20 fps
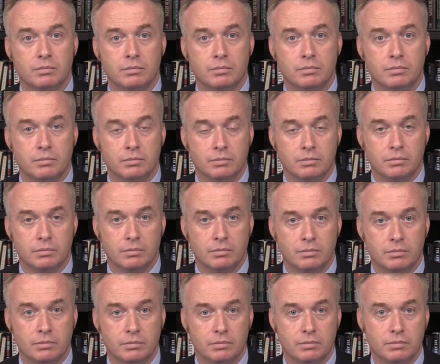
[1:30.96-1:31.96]

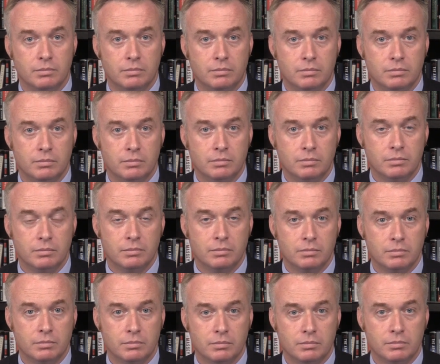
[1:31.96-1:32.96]

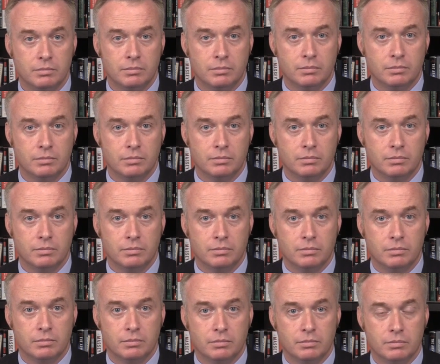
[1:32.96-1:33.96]

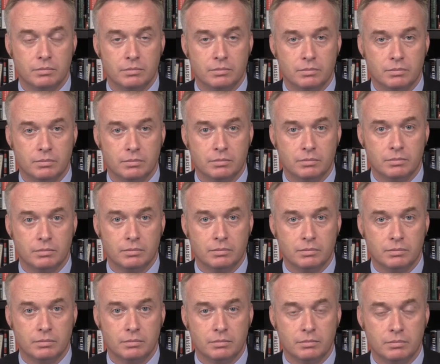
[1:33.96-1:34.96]

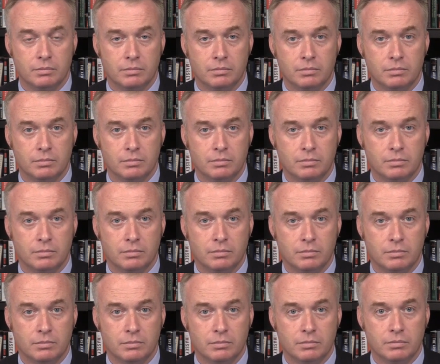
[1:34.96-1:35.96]

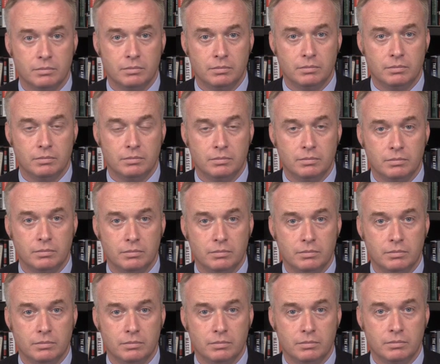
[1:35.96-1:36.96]

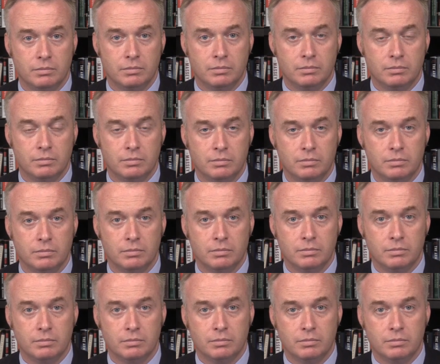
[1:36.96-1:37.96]

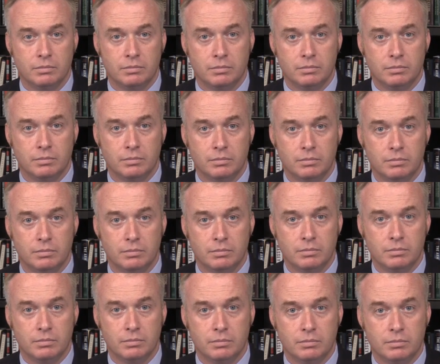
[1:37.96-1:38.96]
(not speaking)